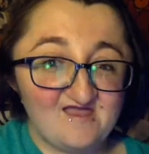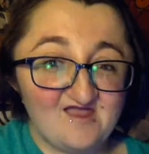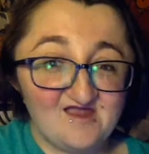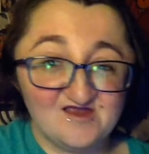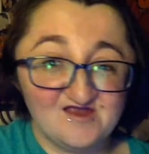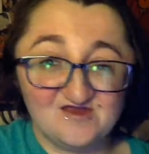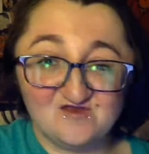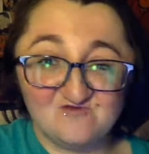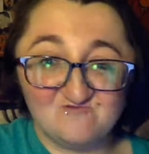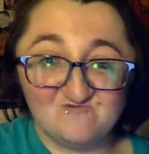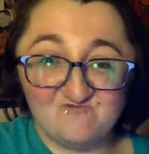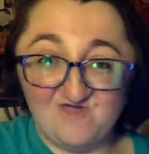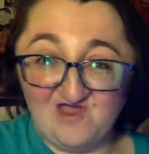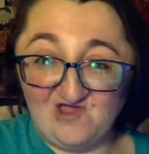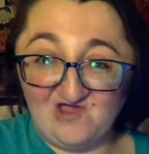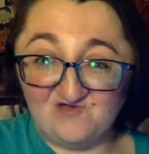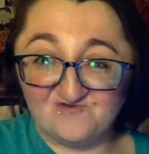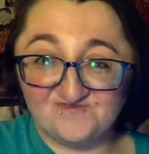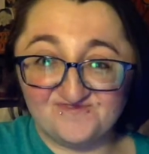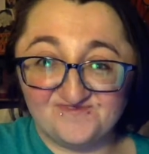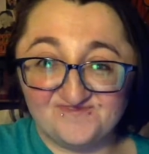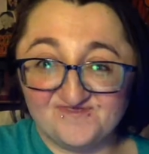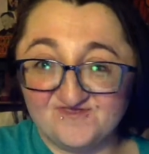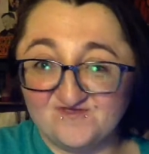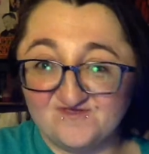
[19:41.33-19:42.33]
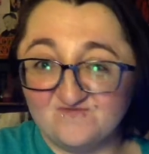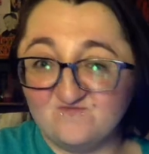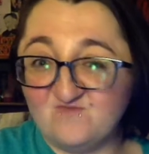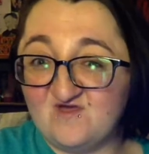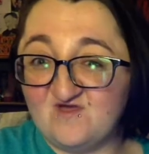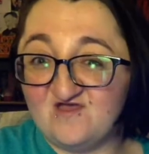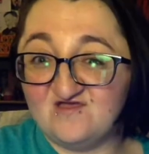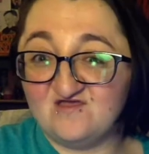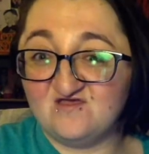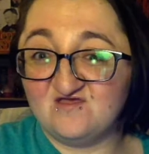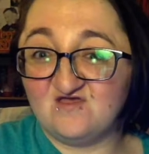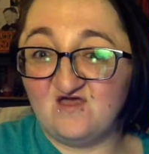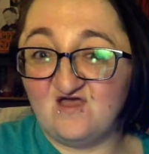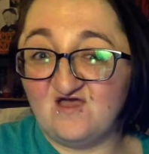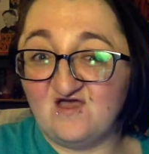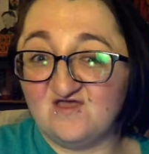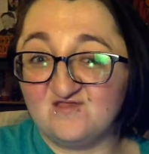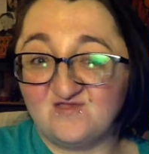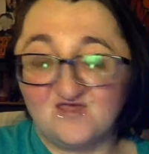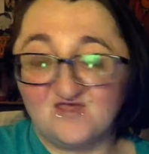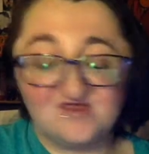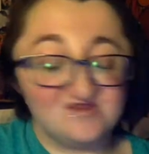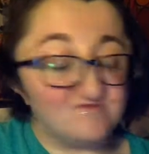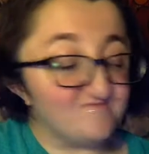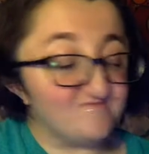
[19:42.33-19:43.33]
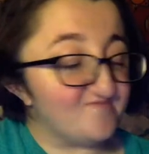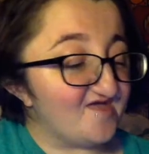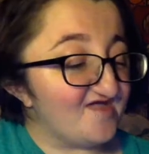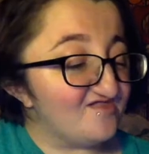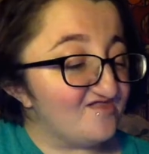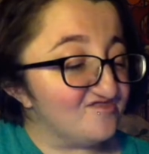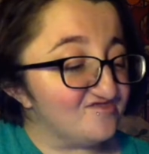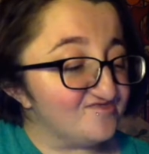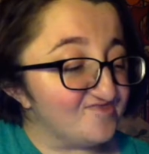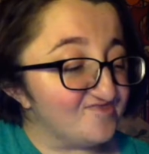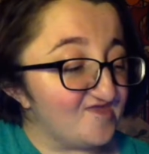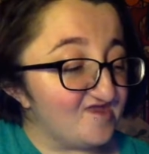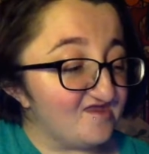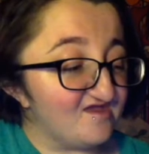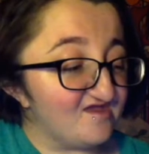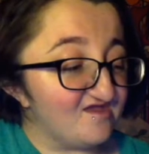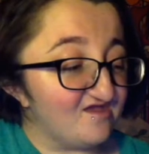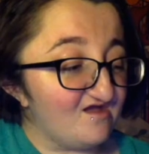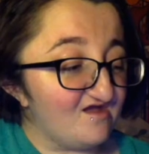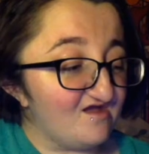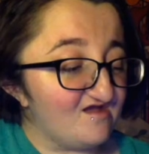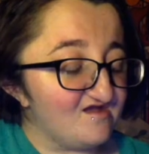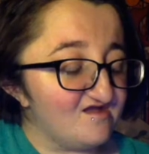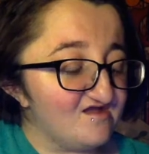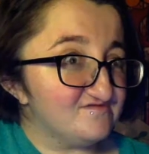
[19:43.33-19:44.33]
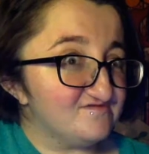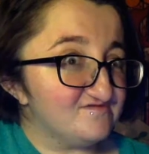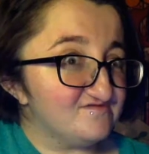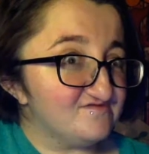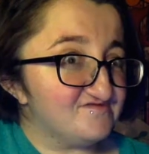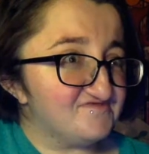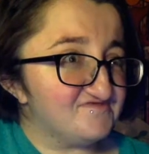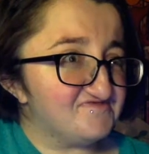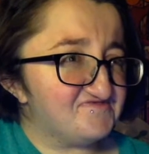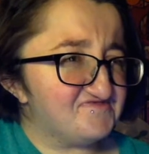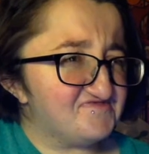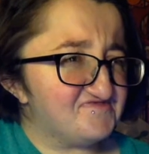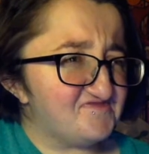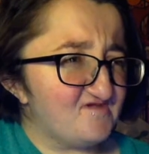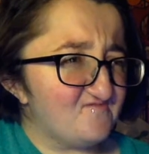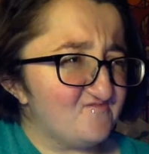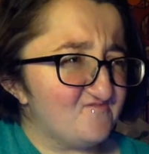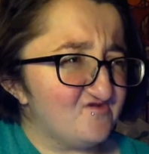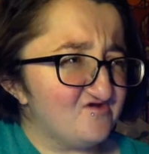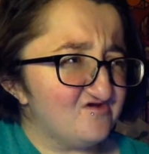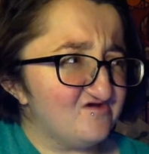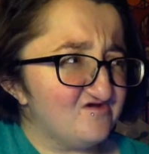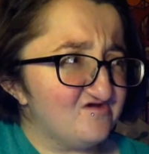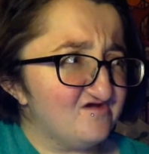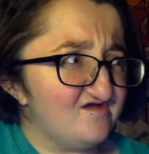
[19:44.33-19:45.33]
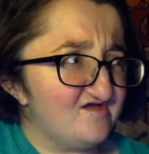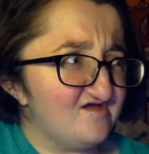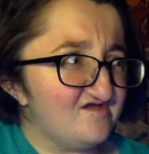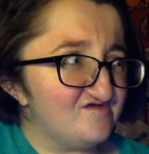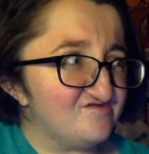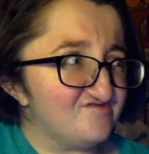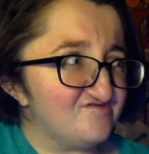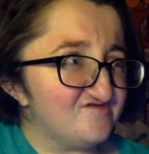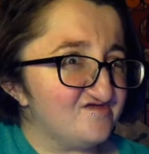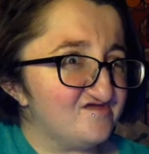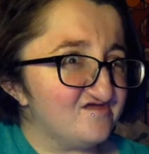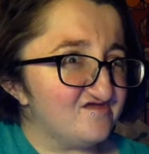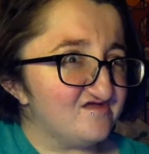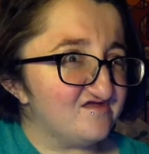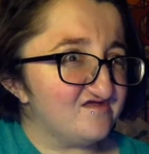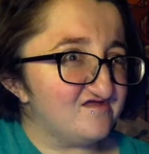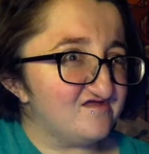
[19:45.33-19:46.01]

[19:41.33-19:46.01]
kind of ousted by a highlighting palette that I got in the summer, I think.